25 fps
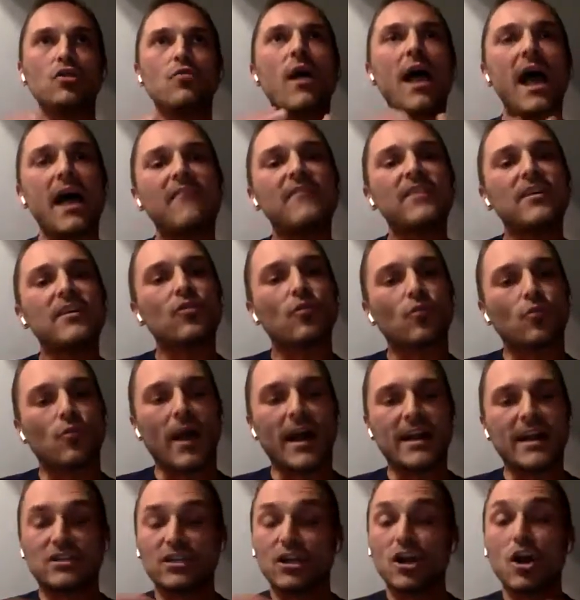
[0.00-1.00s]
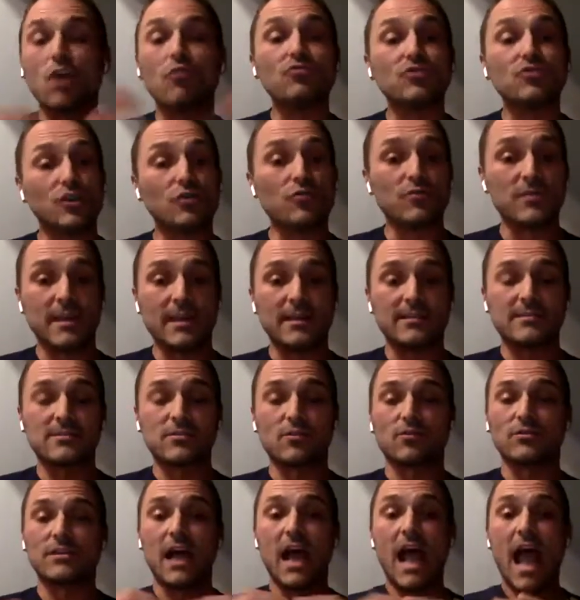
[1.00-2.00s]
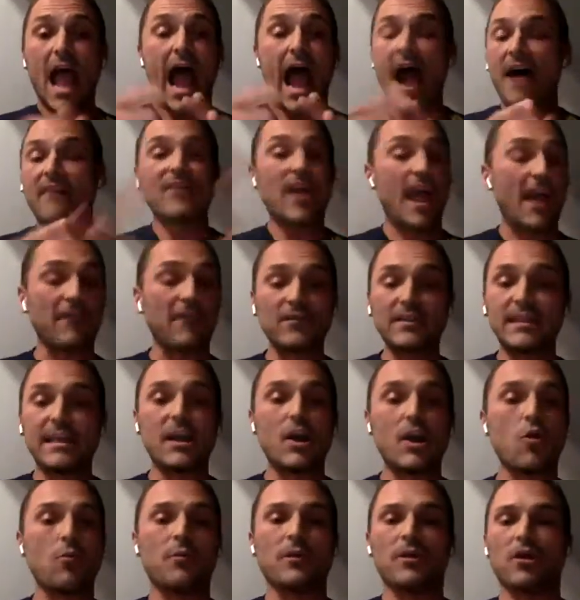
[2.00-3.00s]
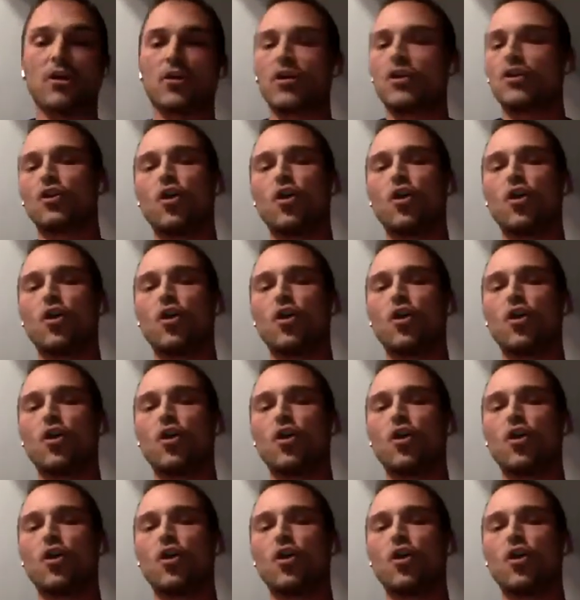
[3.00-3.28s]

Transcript: having the right to go do this, or to have everything open or